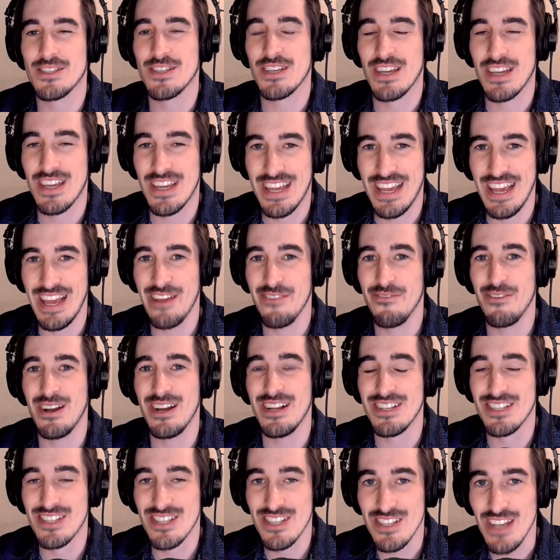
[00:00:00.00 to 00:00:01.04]
give an
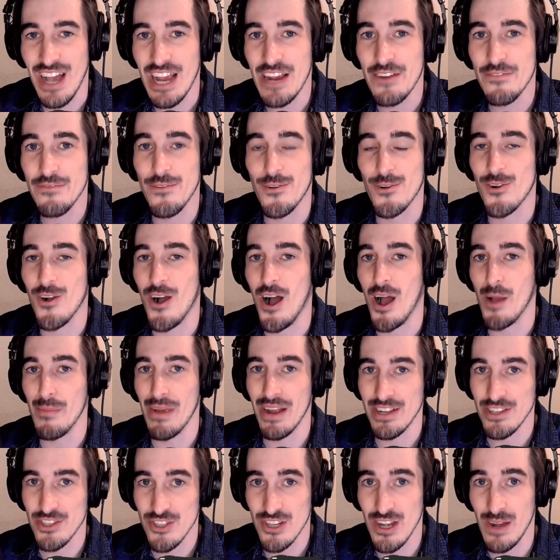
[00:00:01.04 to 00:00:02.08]
insightful comment,
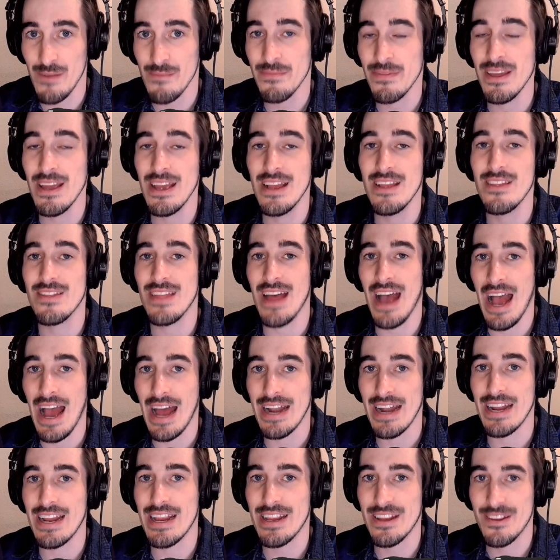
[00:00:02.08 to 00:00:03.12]
something that
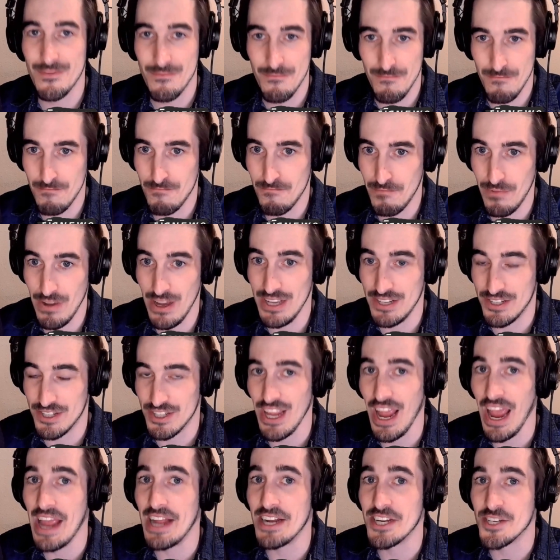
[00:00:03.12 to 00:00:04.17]
is
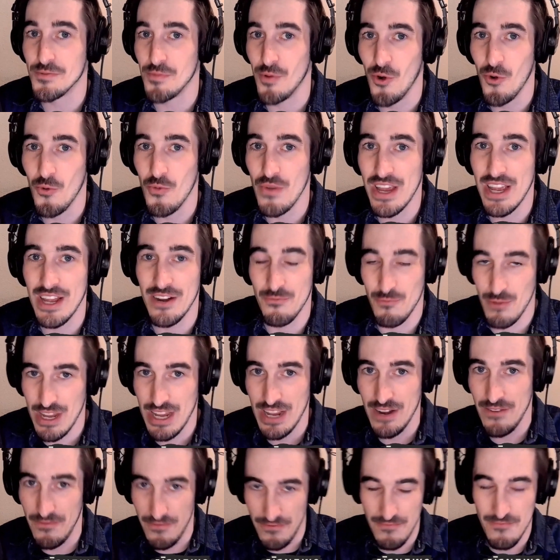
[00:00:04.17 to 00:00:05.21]
tangible. We can
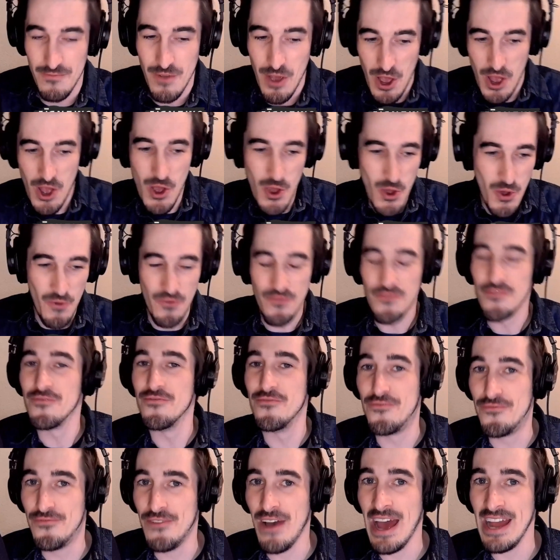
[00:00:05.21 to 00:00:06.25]

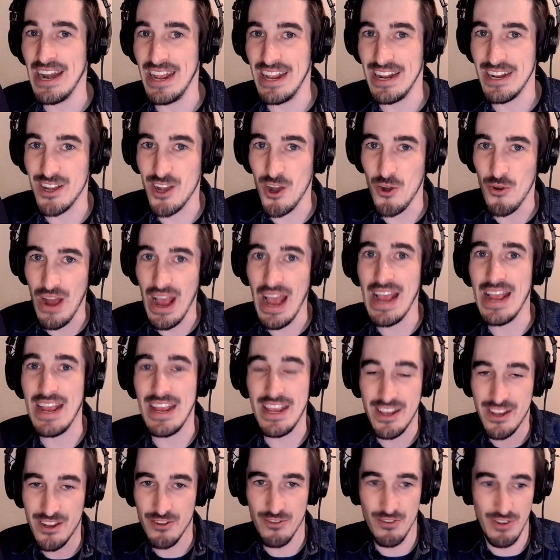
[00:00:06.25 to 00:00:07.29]
vet it, go, hey,
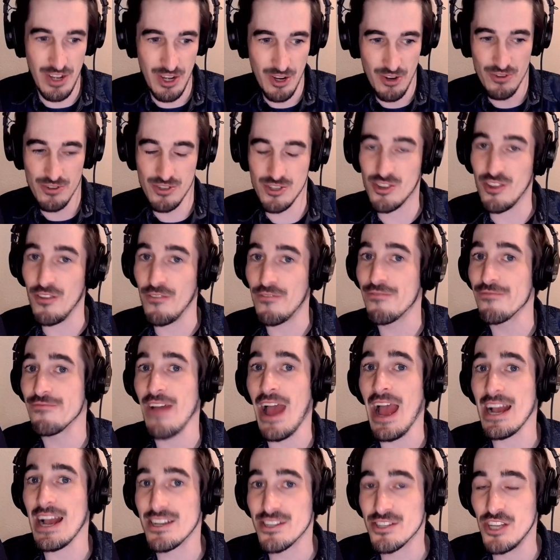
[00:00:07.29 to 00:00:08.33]
here's the
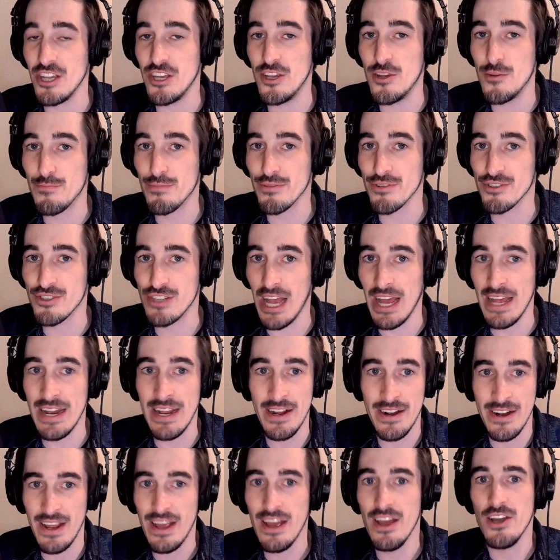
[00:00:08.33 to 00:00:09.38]
facts that you presented.
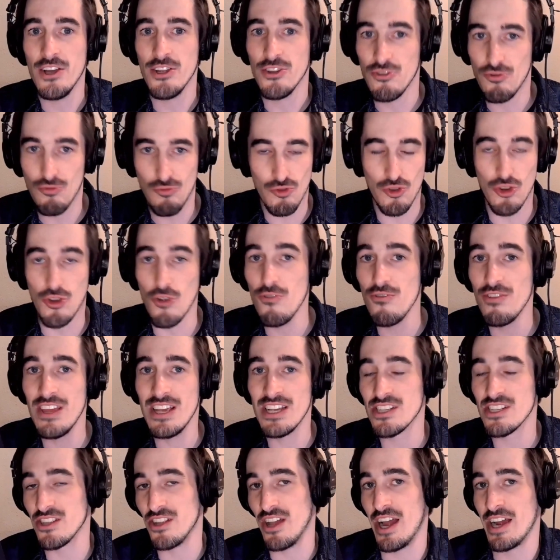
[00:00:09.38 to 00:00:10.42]
Do these
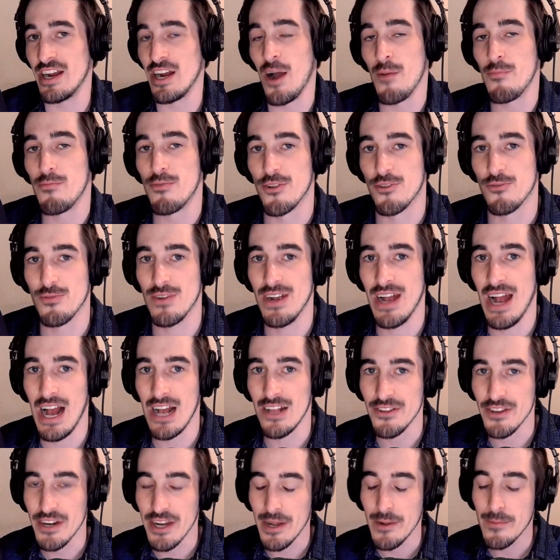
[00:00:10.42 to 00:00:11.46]
line up with
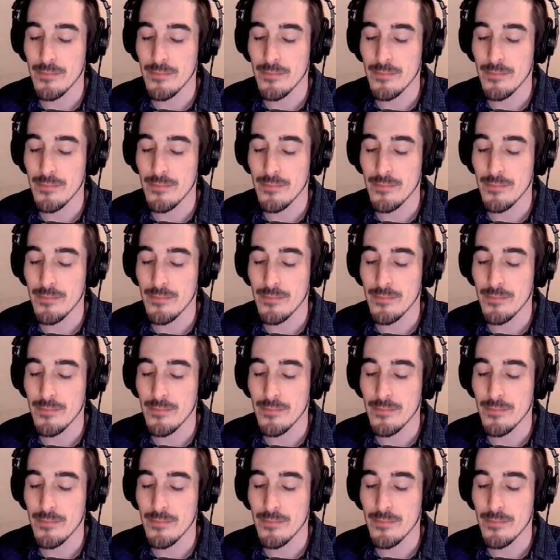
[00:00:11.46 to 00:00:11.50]
reality?